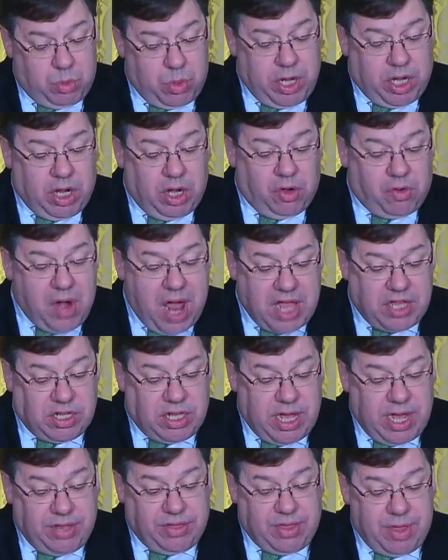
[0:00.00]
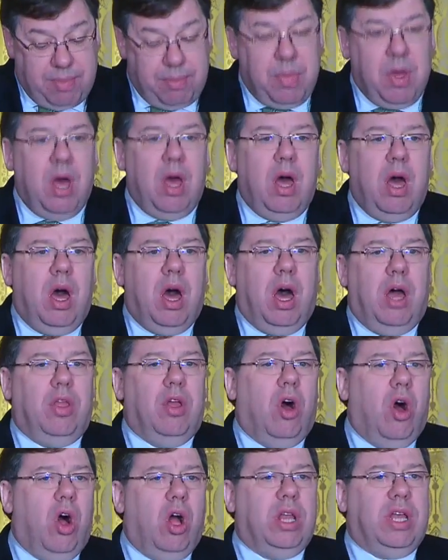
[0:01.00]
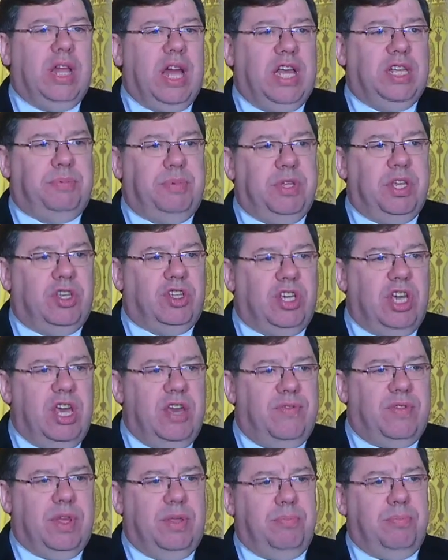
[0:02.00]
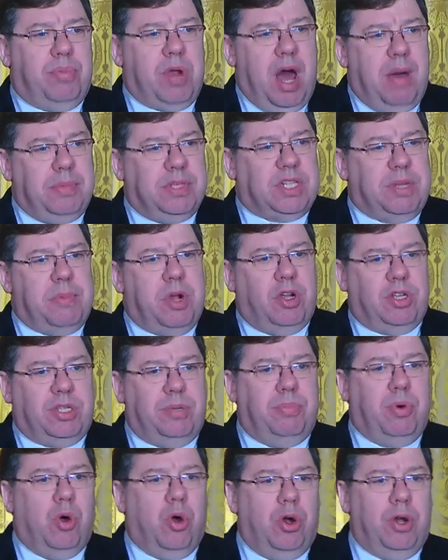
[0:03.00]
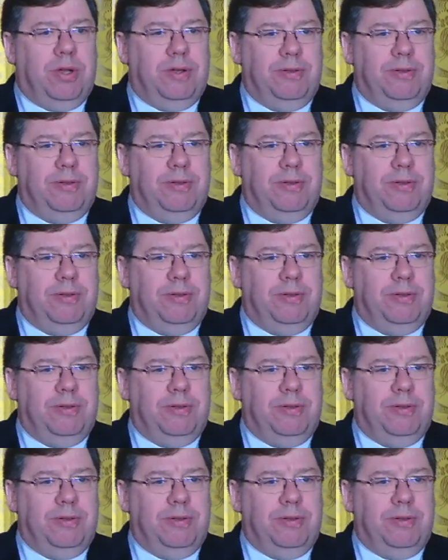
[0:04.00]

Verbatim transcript: We congratulate them on all that has been achieved and promise them our support.